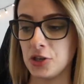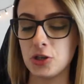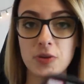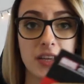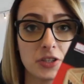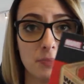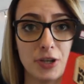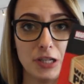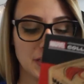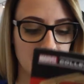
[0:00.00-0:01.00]
usual, there's a
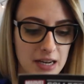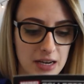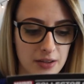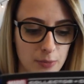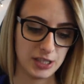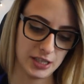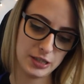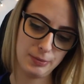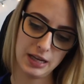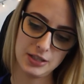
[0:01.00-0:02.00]
booklet in here which
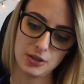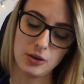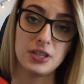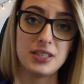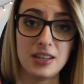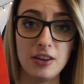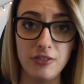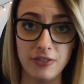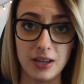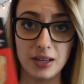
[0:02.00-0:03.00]
explains all the
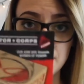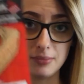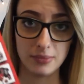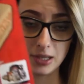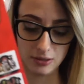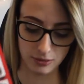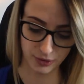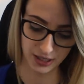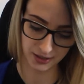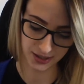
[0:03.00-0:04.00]
stuff. I'll
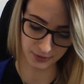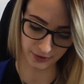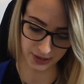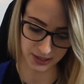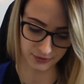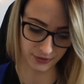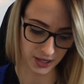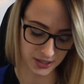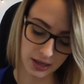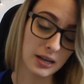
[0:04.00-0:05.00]
read some of this
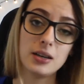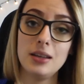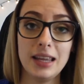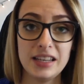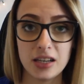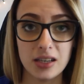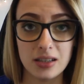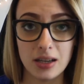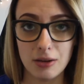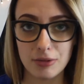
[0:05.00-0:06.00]
first, later.
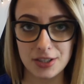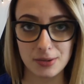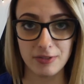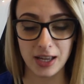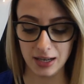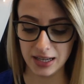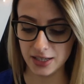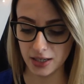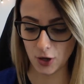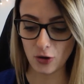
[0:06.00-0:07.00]
I'll read some of that
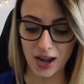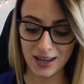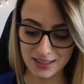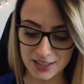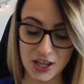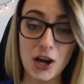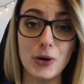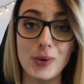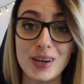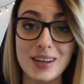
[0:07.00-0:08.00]
later. All right, so